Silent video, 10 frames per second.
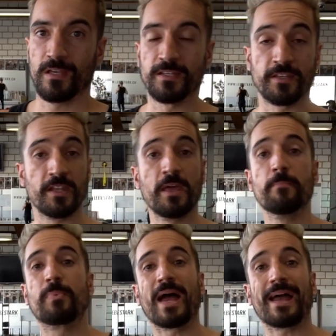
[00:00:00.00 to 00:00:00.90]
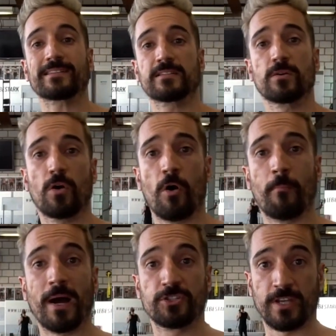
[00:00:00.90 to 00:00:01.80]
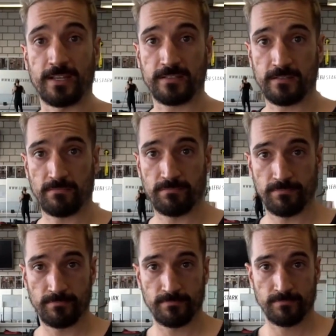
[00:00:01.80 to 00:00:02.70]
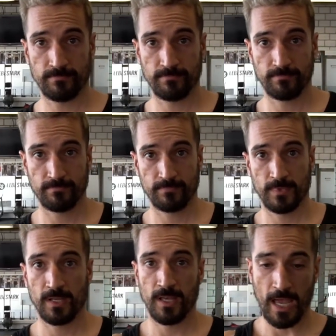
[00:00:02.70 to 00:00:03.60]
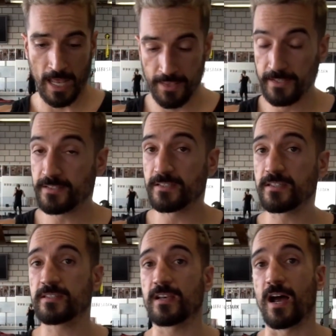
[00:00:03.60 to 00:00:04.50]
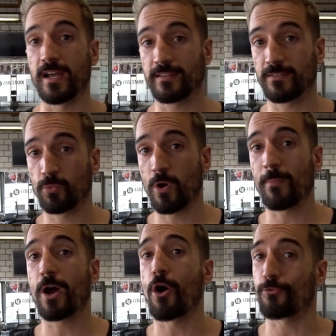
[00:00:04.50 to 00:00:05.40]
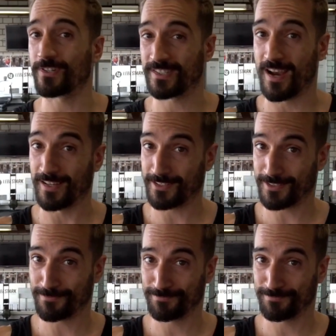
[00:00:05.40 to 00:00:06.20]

is an impact on my chest. And this is the side where my heart resides.